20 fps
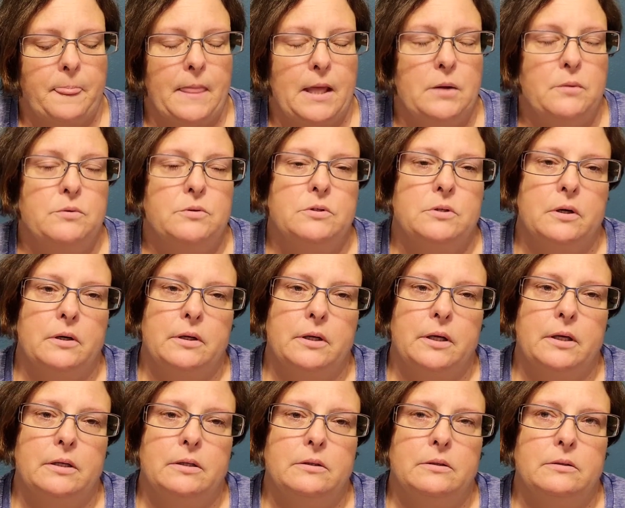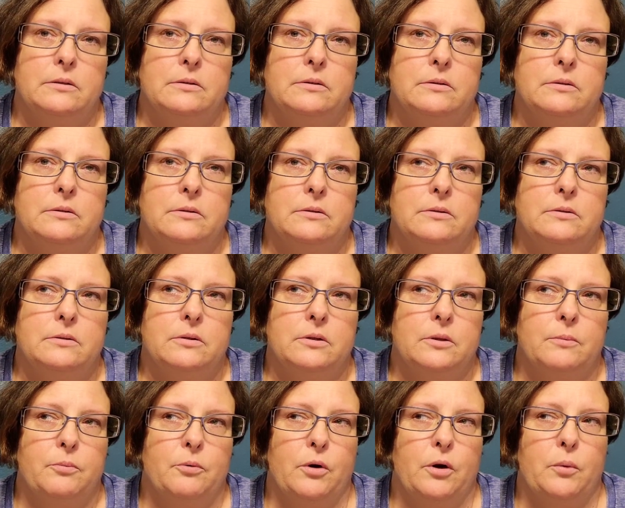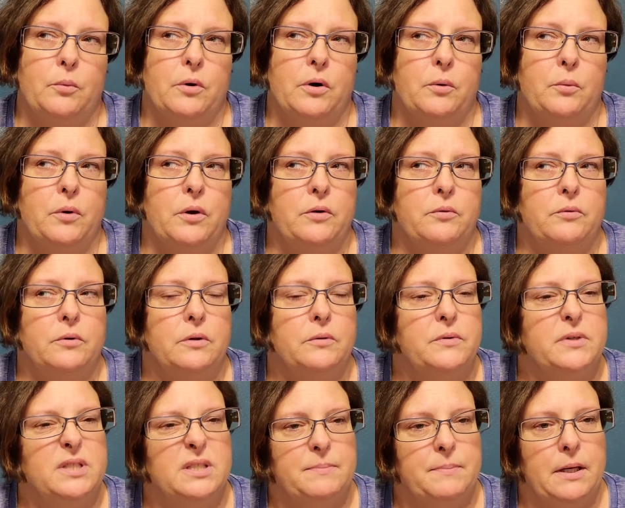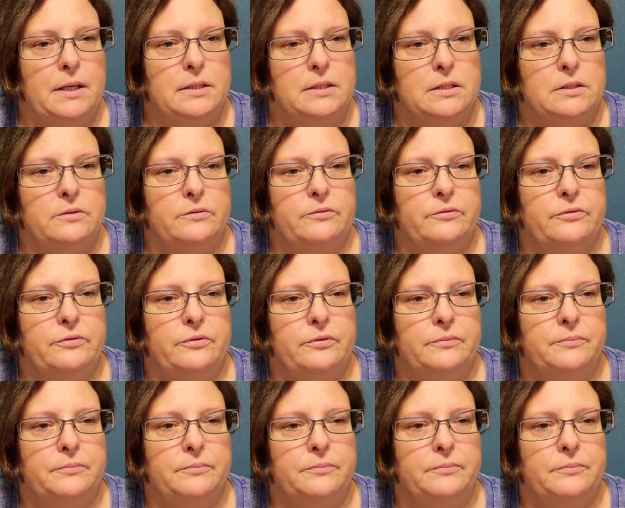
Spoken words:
It was starting to get to the point where it wasn't really responsive.